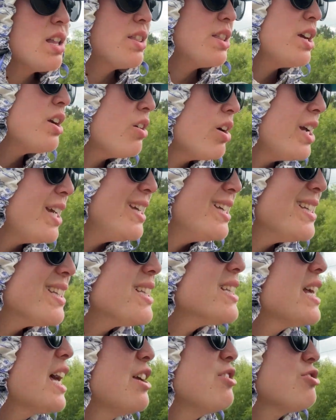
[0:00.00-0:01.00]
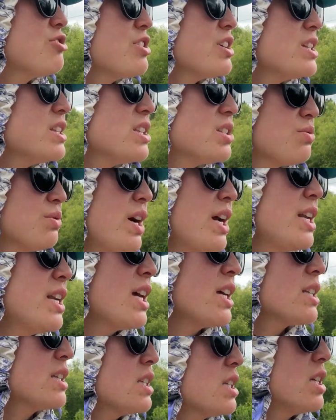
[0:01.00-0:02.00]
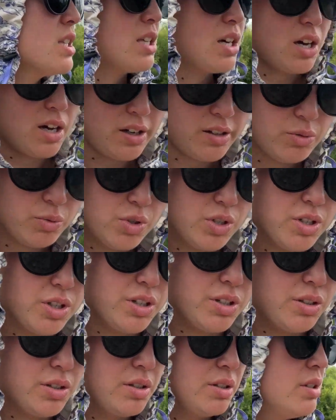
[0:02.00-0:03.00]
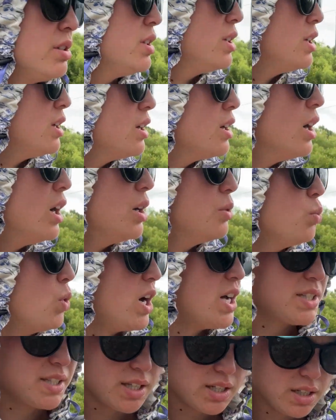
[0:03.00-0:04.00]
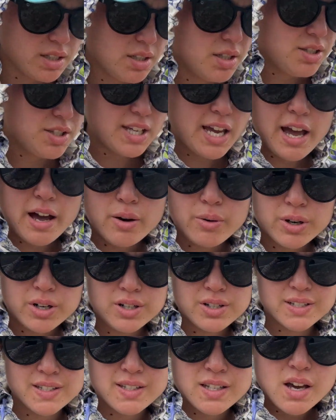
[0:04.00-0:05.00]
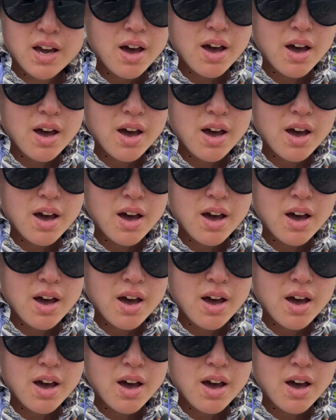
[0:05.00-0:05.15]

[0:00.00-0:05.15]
There is an entrance right next to the Onwassa Towers,